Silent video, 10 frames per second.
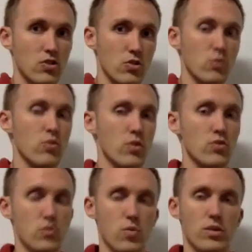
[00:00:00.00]
to
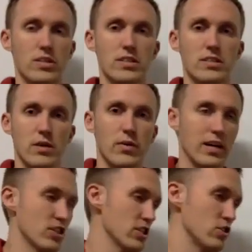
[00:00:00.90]
those quantities that we
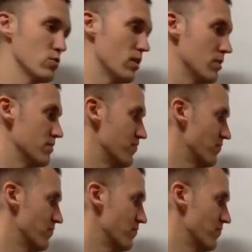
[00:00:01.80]
actually do want?